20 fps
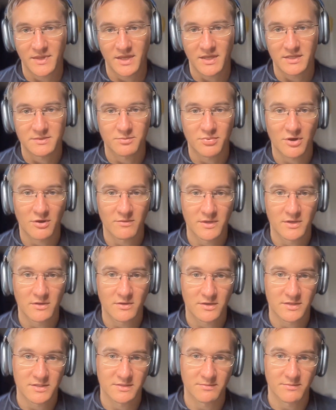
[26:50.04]
That's probably
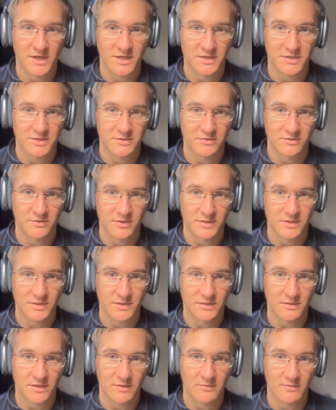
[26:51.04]
not a smart
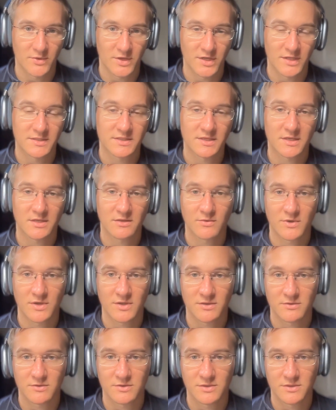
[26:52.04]
choice. What instead you
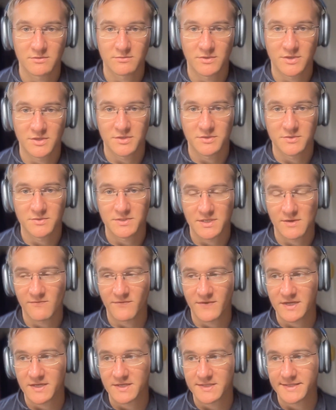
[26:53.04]
want to do is you want to choose
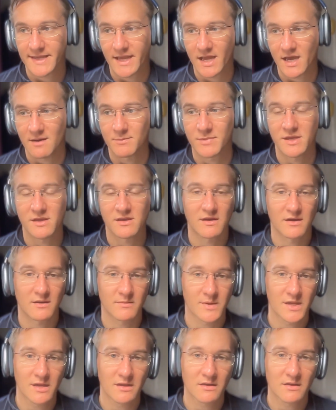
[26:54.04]
something that's like up and
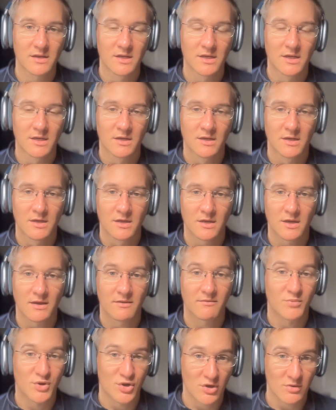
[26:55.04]
coming
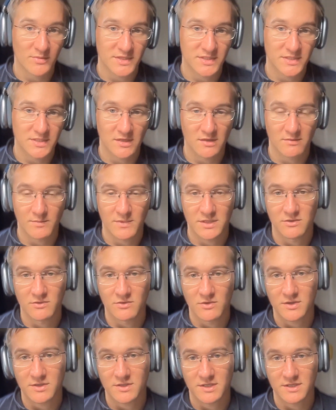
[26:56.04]
and promising, but
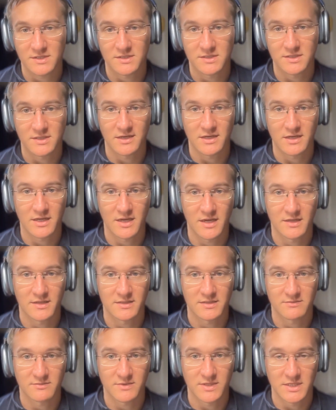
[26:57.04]
not necessarily
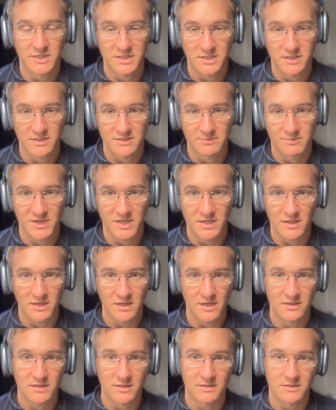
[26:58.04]
has reached its
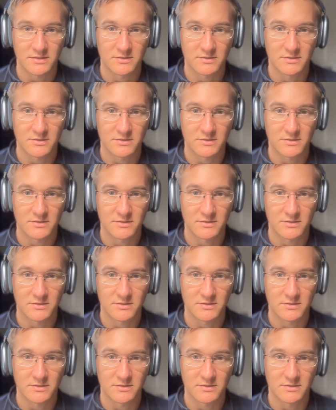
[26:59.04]
peak yet.